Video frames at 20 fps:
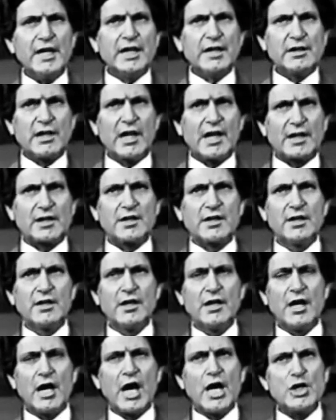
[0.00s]
intellect?
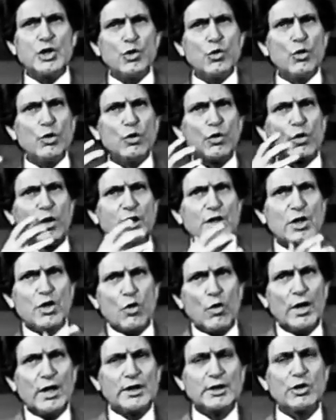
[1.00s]
Are you going to
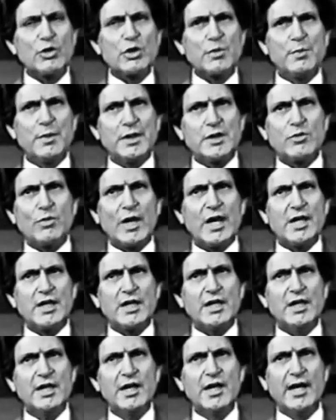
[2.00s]
control it through
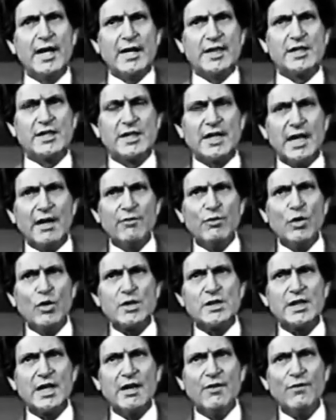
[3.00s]
spirituality and save
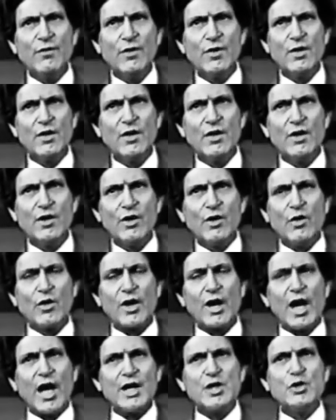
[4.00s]
yourself?
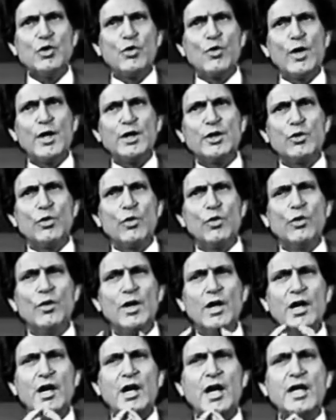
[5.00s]
Or are you going to
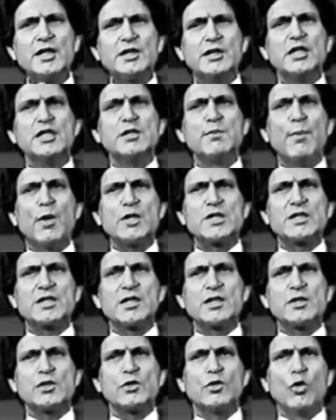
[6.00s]
let these
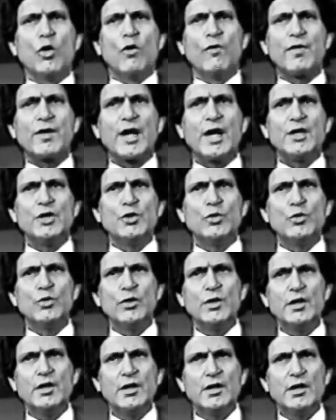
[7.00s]
monsters overrun you
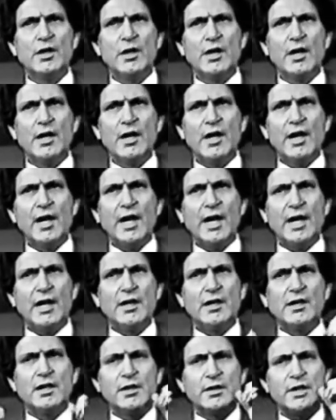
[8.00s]

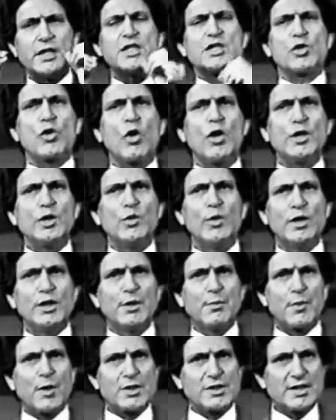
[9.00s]
and destroy you in
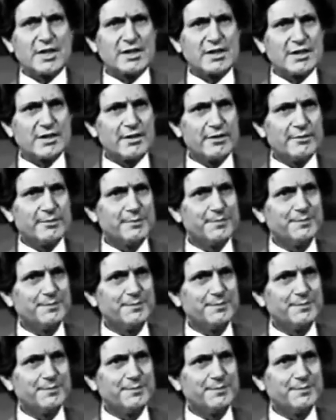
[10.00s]
the process?